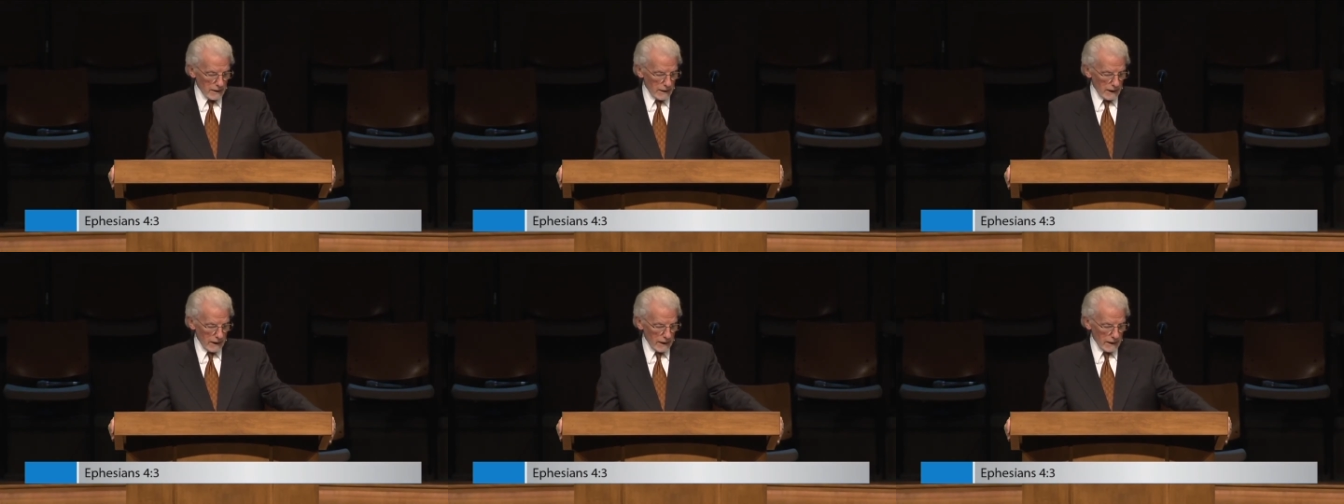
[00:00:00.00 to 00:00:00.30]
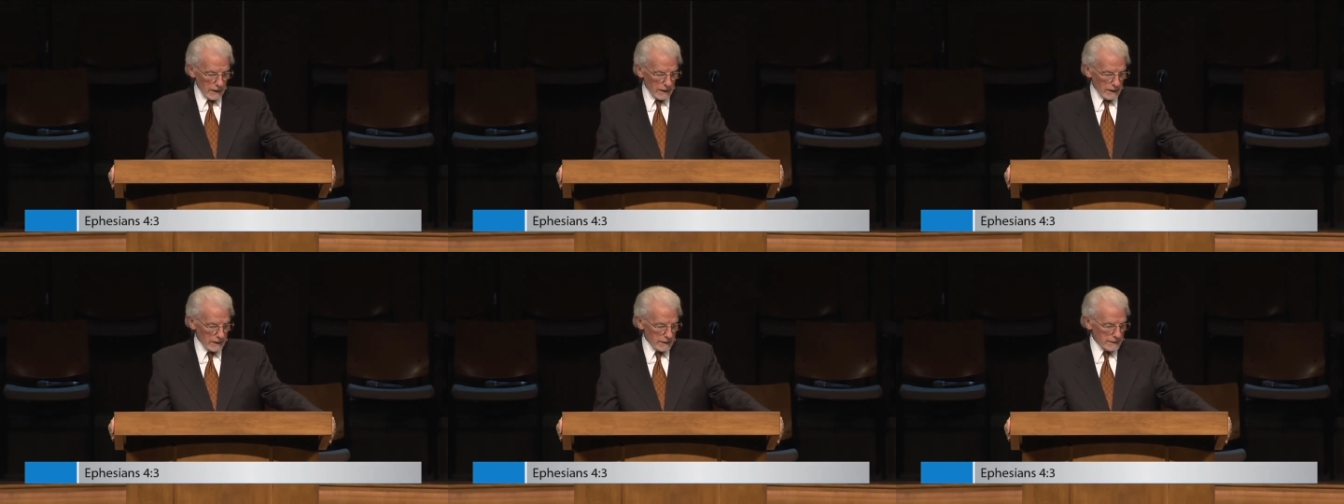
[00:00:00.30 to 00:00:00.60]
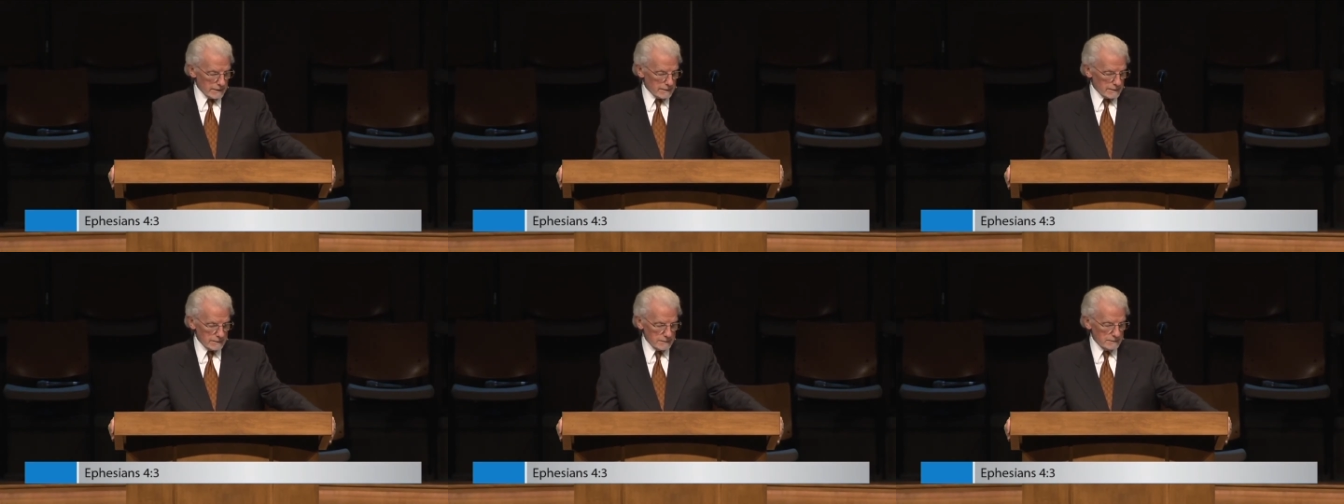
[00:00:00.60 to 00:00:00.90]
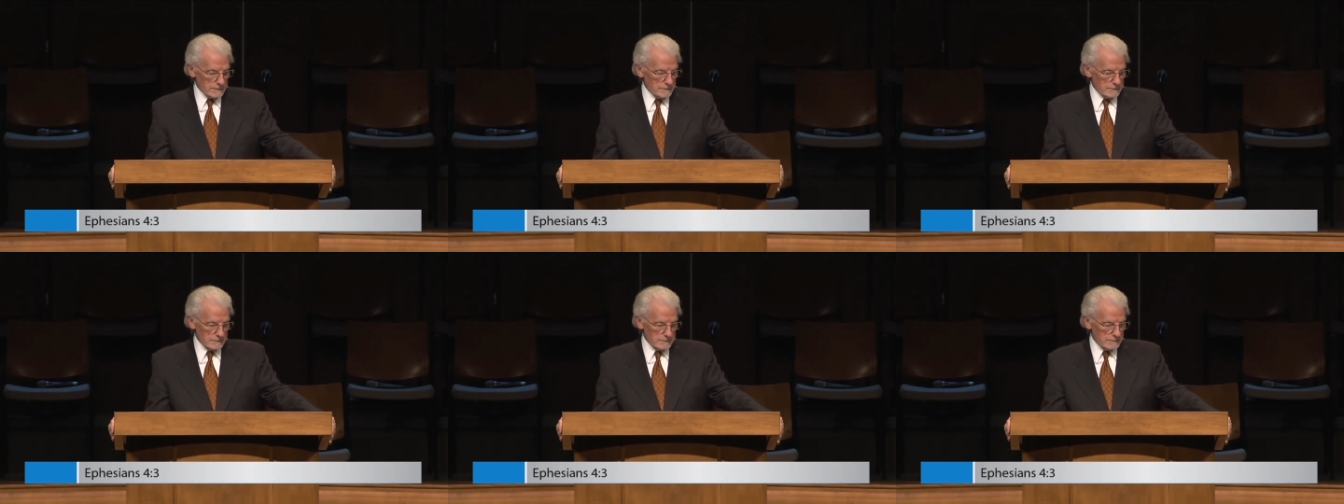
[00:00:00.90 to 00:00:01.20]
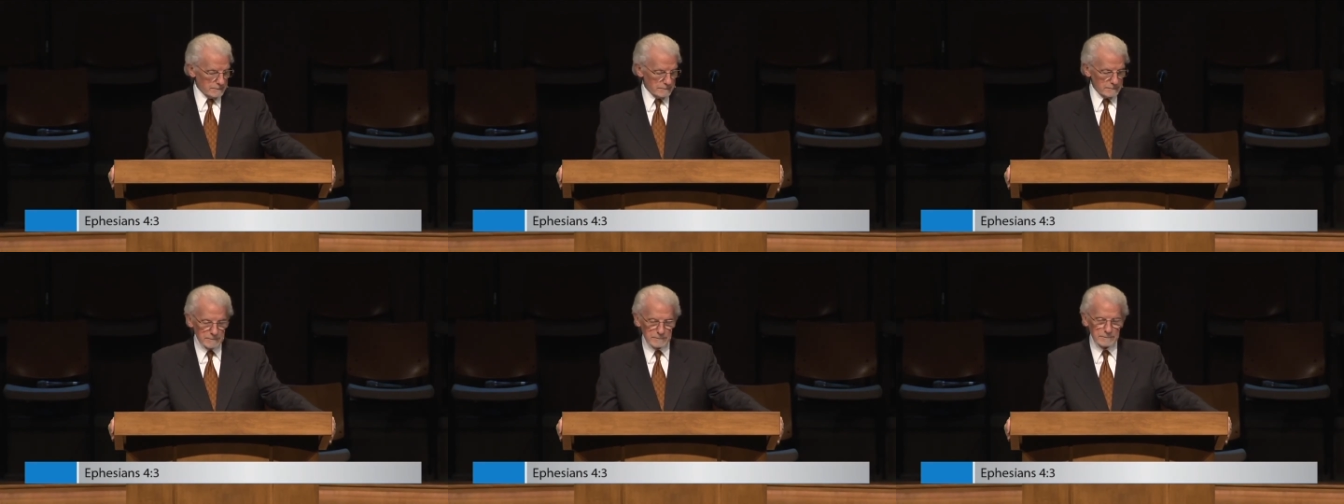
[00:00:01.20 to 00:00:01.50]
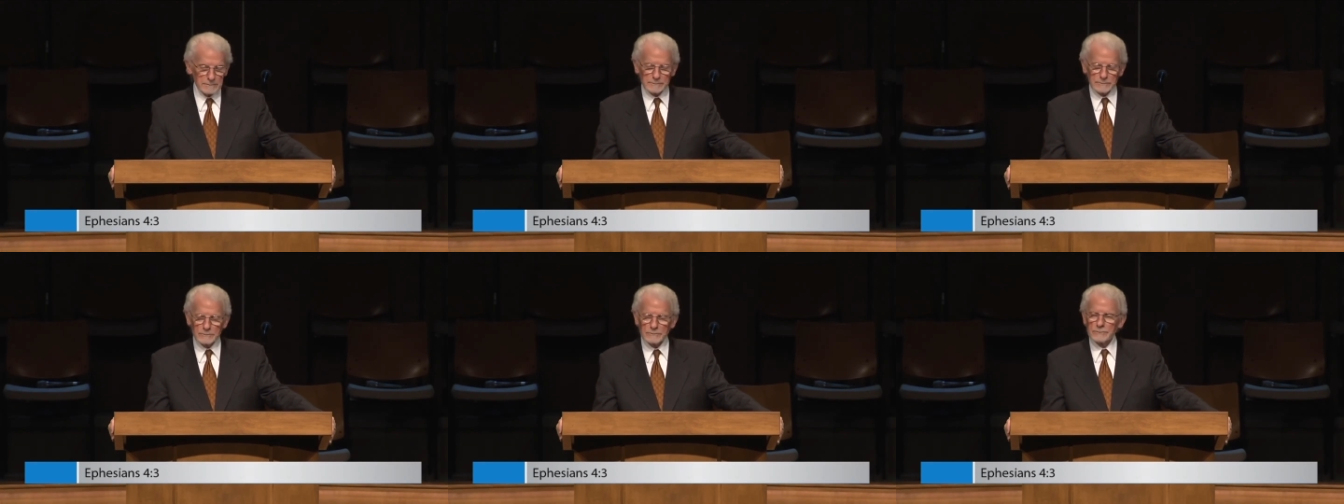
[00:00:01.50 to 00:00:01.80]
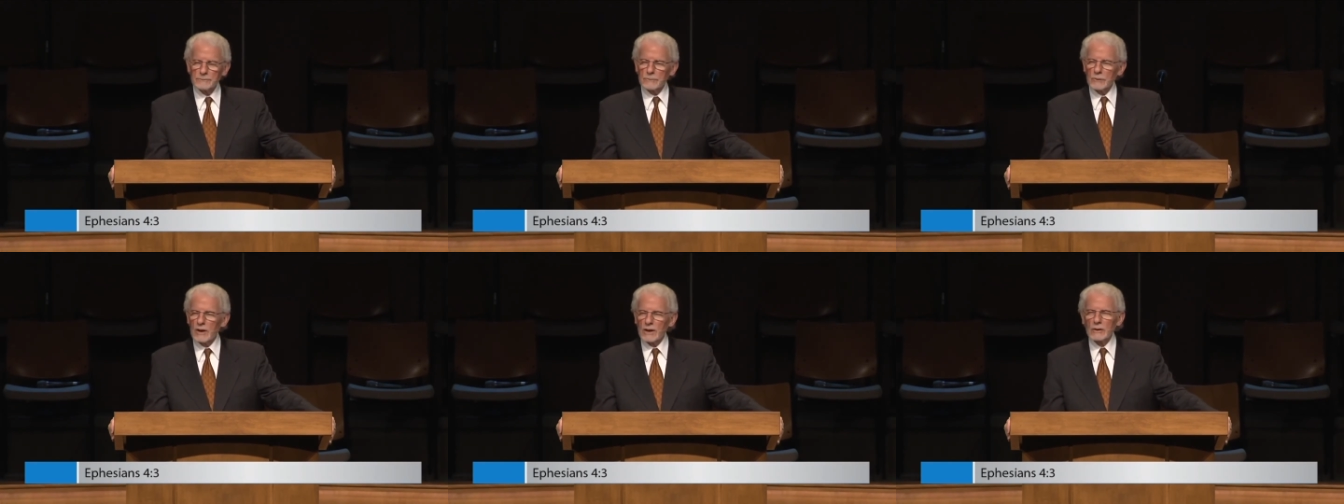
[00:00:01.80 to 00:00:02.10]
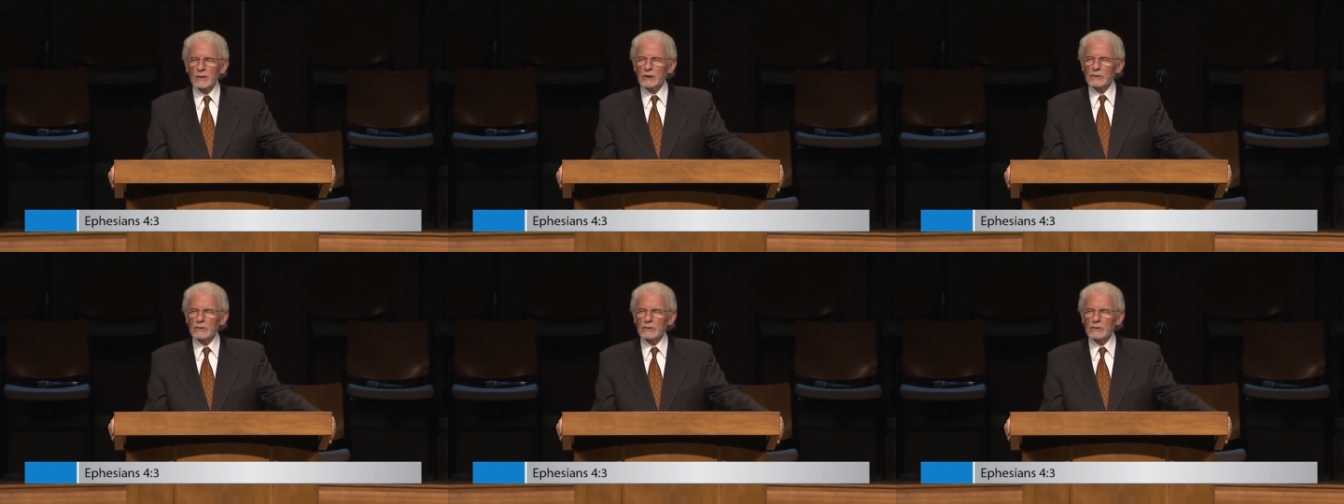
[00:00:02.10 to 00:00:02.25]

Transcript: Uh, well,